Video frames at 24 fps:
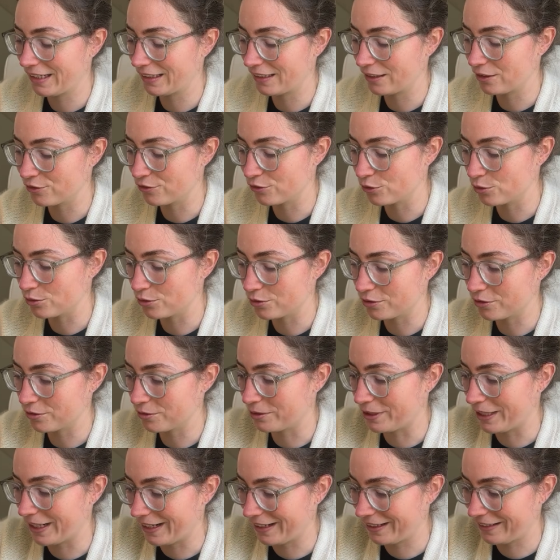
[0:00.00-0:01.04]
I can afford to
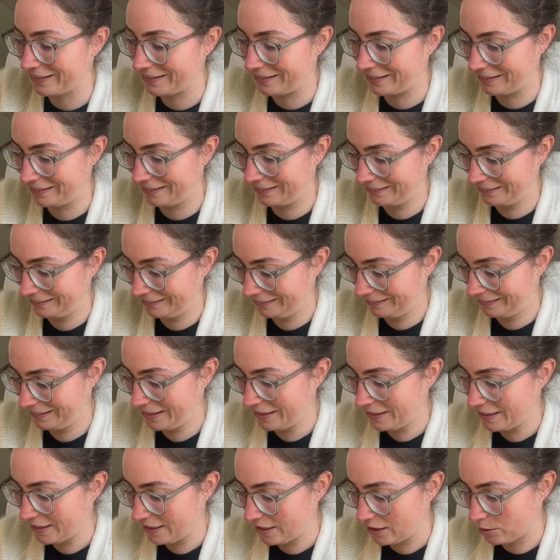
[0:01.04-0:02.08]
do that,
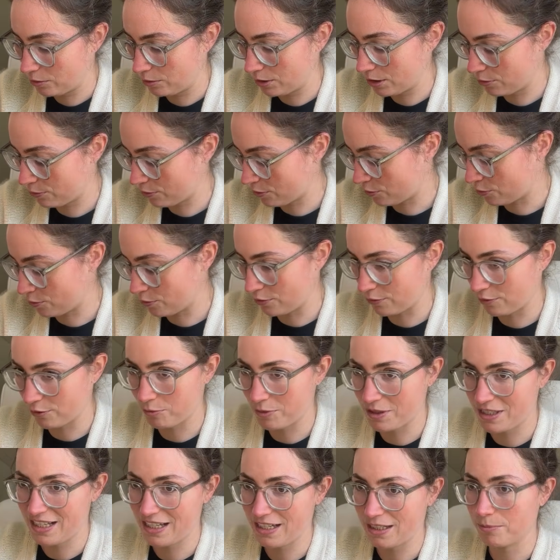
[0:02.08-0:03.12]
which was sort of a
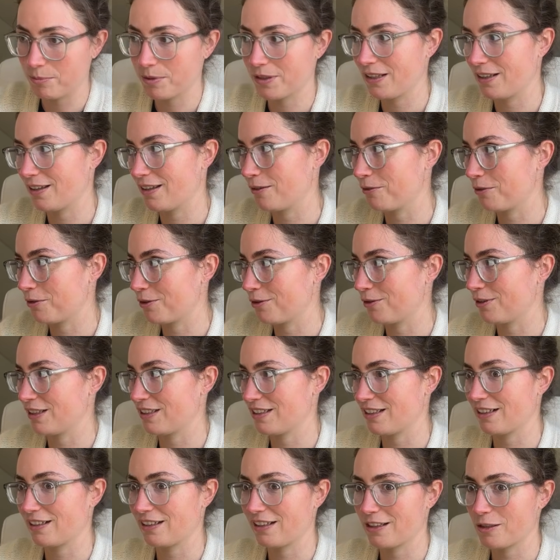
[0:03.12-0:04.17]
mistake, but then they were not
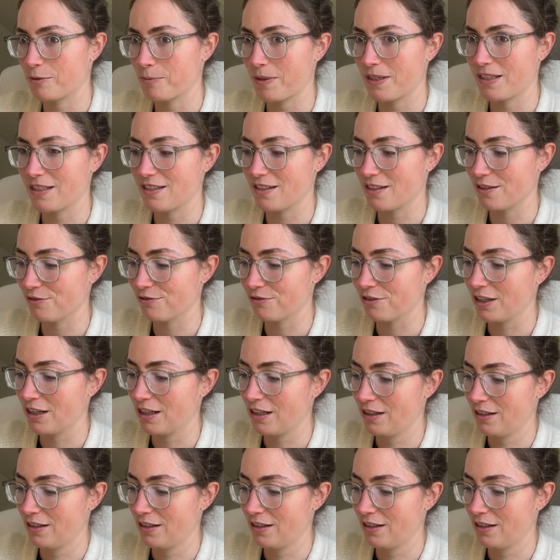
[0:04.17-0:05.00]
exactly expensive